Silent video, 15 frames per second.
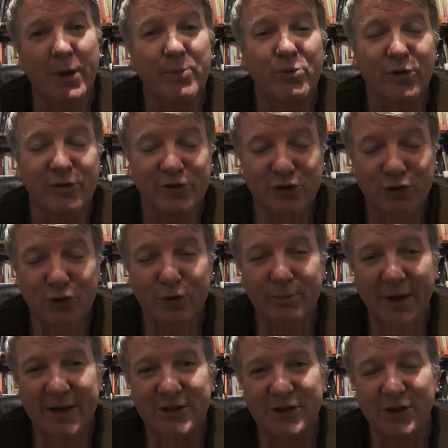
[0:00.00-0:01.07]
I pursued
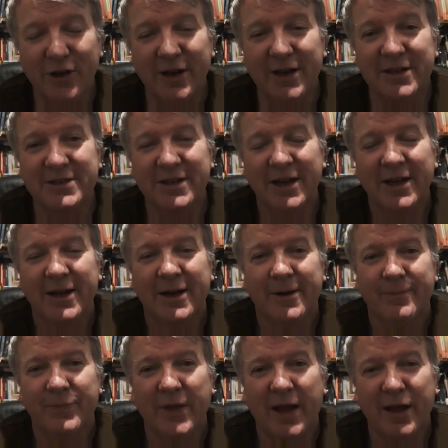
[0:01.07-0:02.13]
my studies
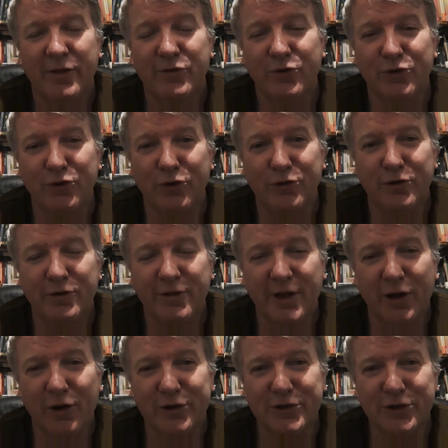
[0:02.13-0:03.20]
through Union
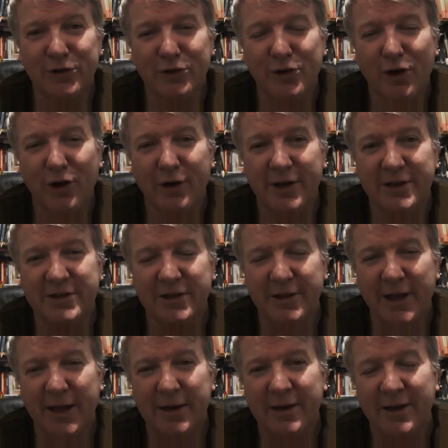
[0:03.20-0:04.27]
Theological College and
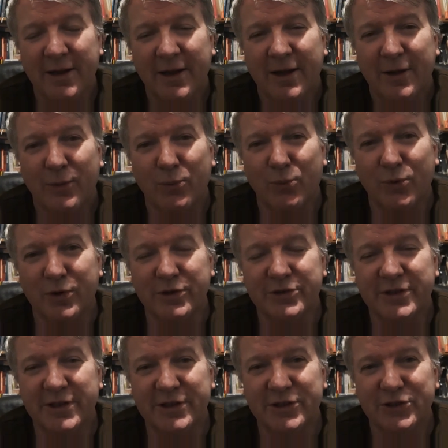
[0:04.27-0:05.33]
then was
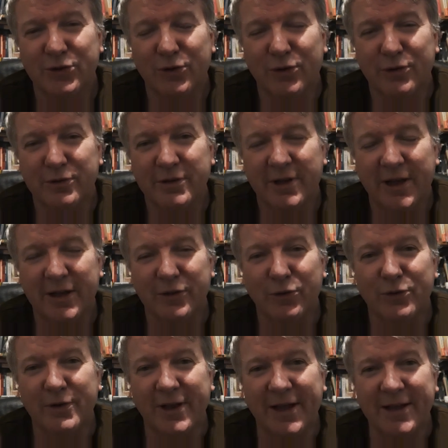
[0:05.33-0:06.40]
installed and
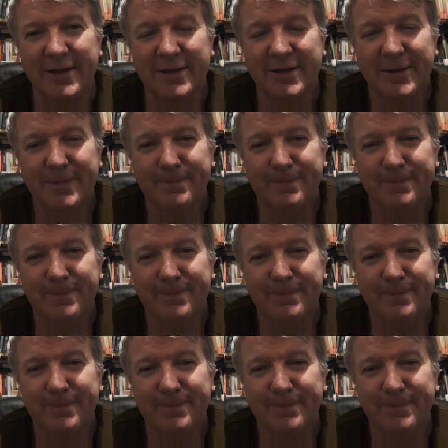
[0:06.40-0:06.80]
ordained.